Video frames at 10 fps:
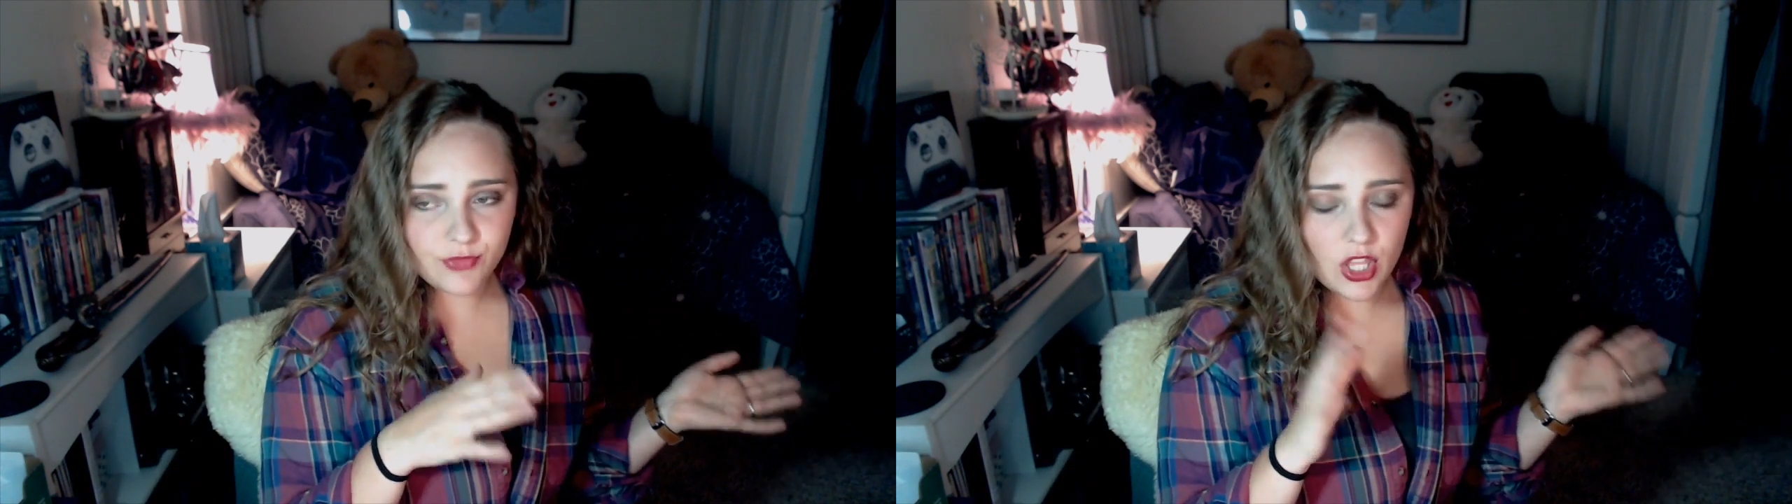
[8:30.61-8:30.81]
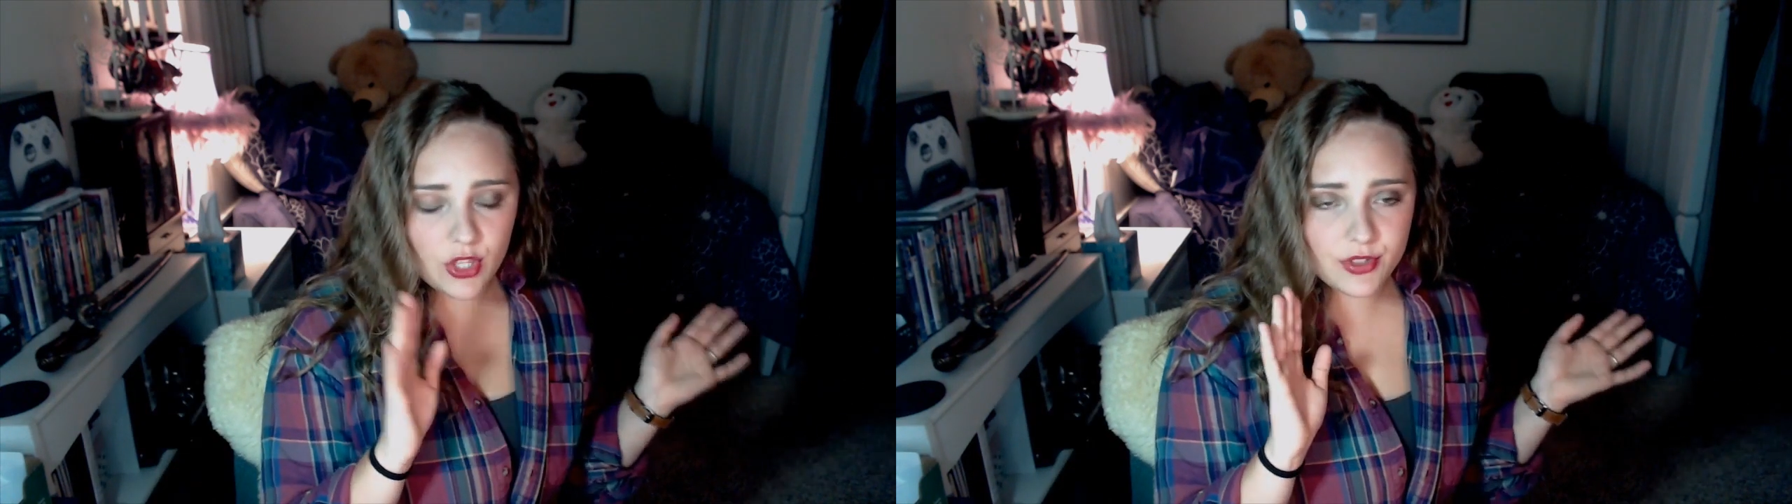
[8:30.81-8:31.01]

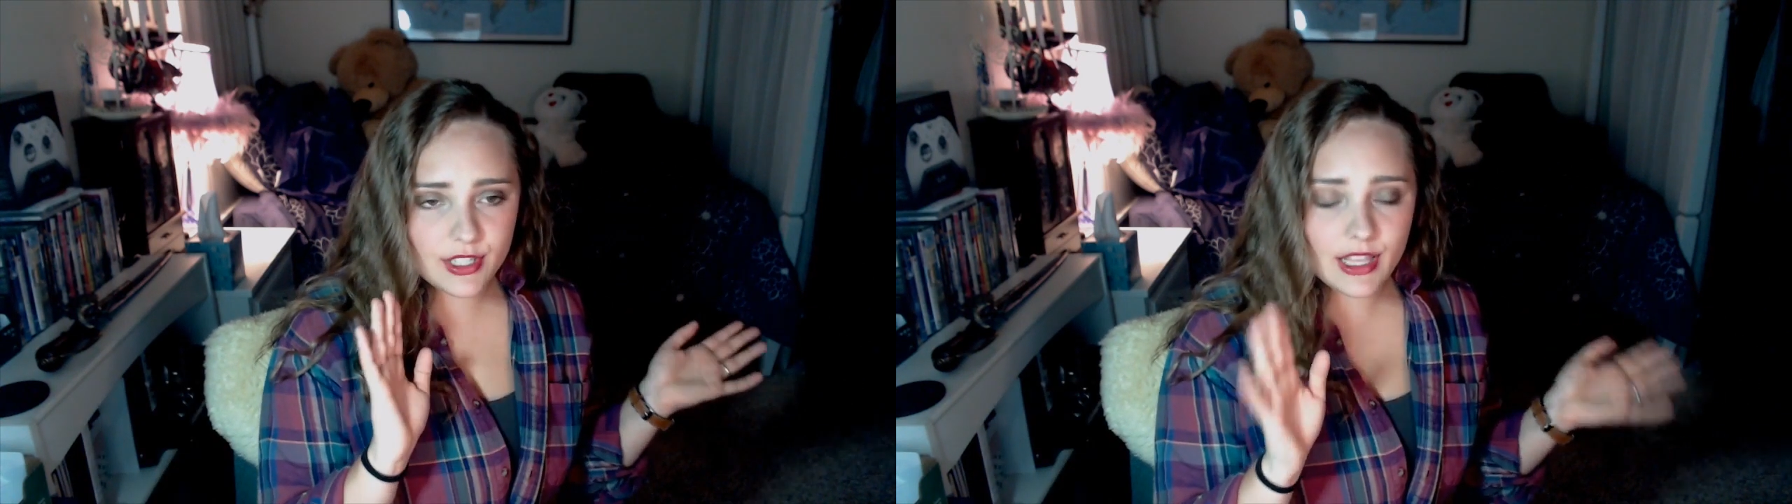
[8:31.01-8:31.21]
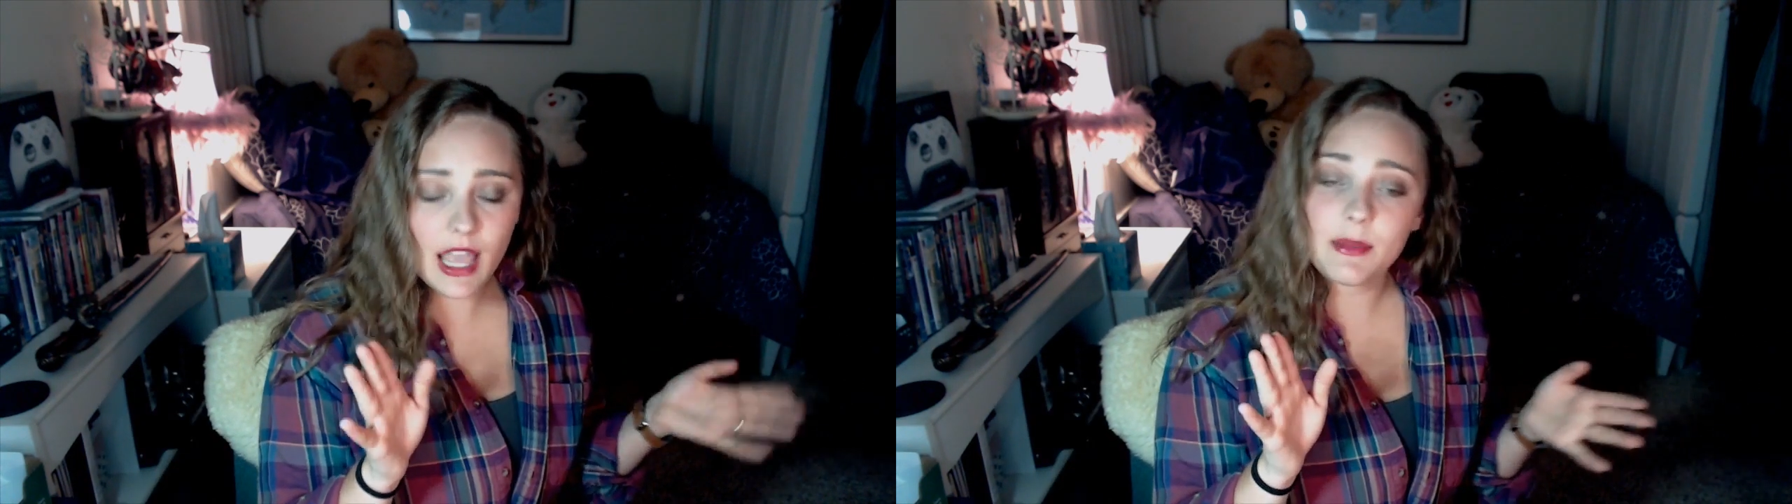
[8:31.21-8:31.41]
You
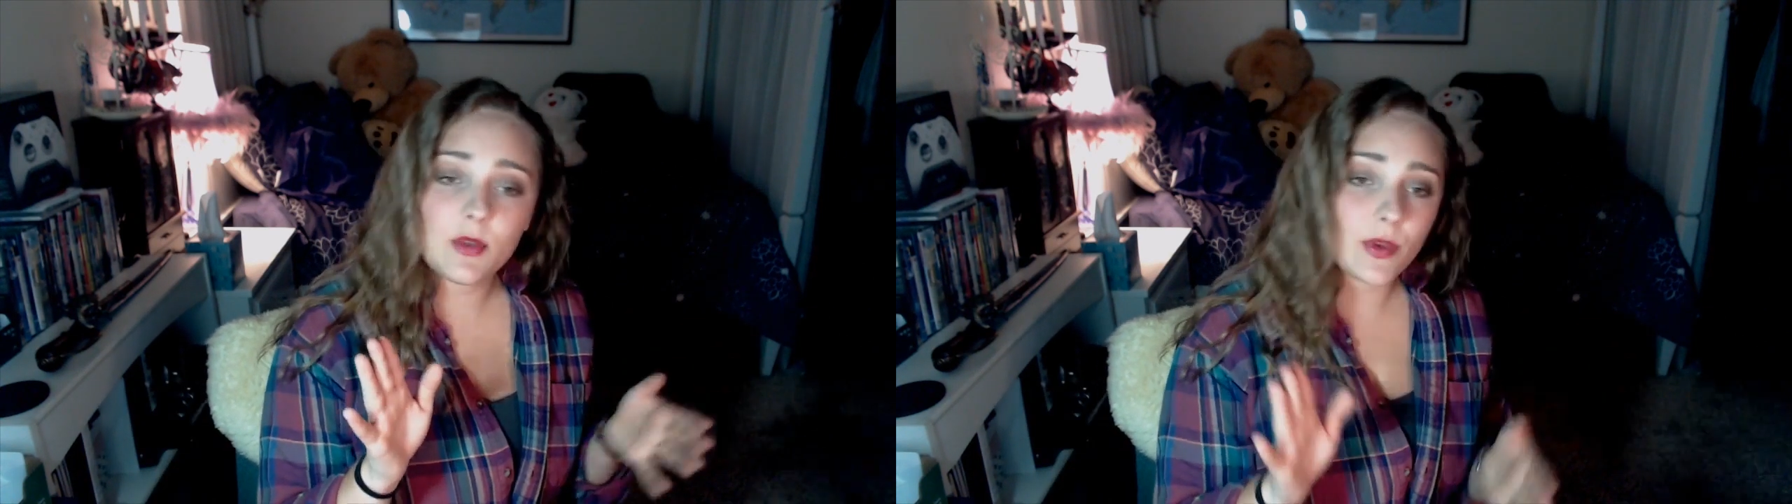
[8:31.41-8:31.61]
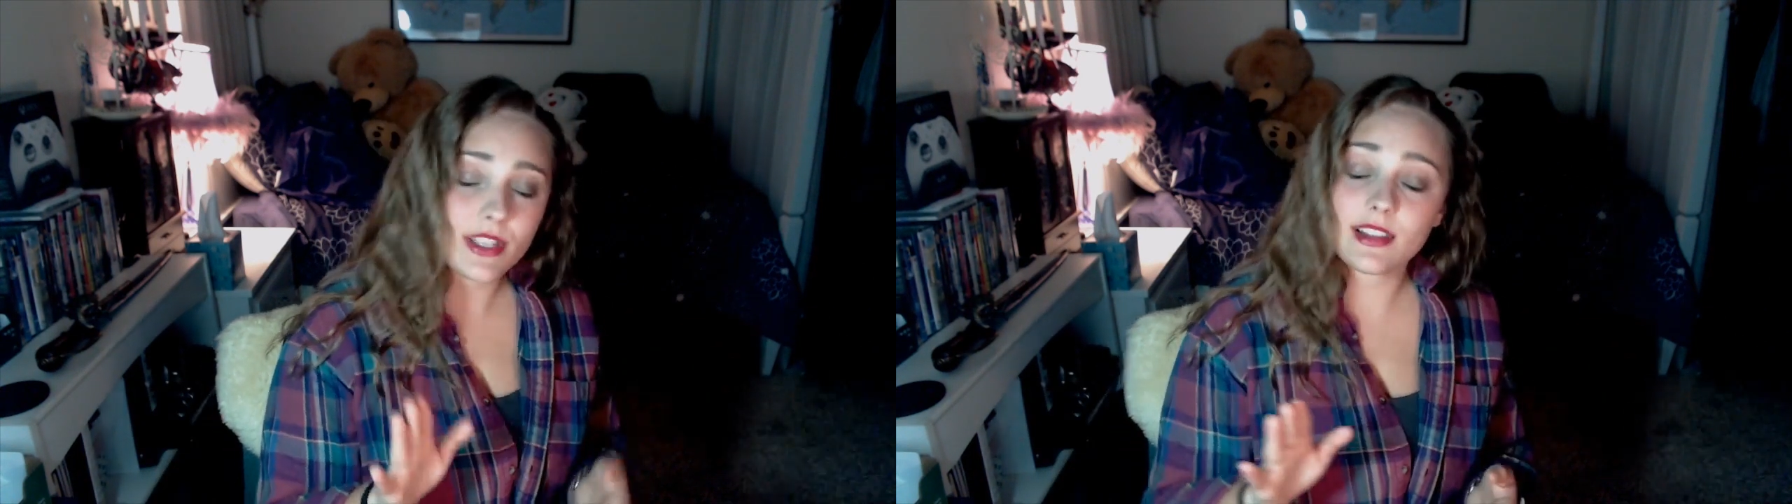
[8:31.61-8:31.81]
slimy,
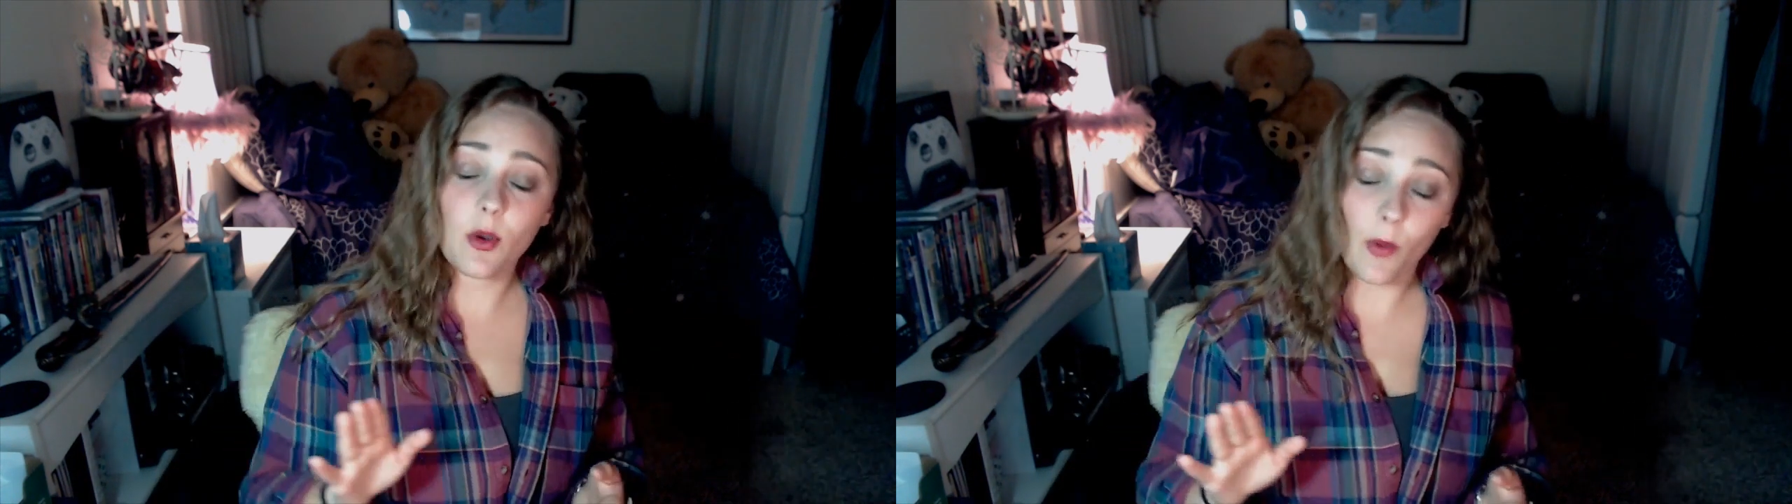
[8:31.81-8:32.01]
weaseling